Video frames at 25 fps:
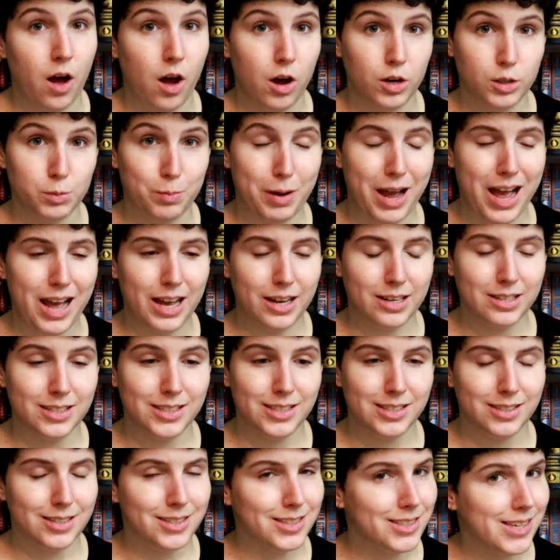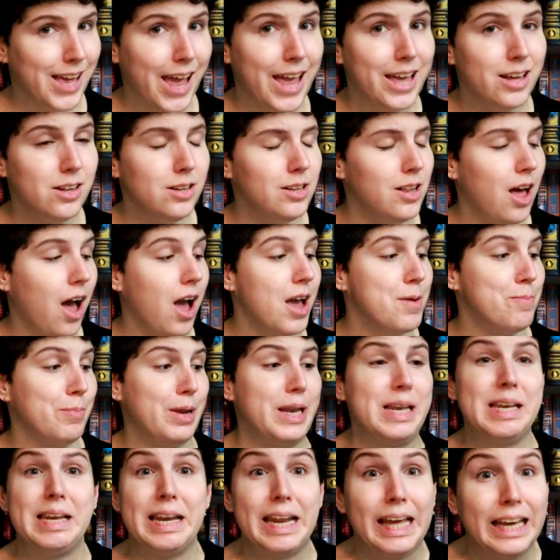hardbacks sale, I
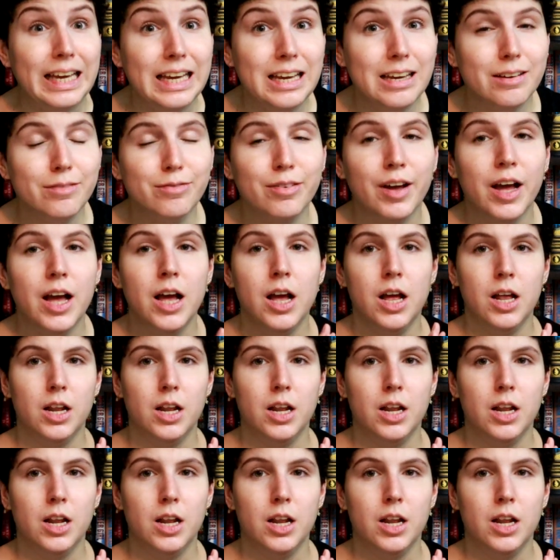believe,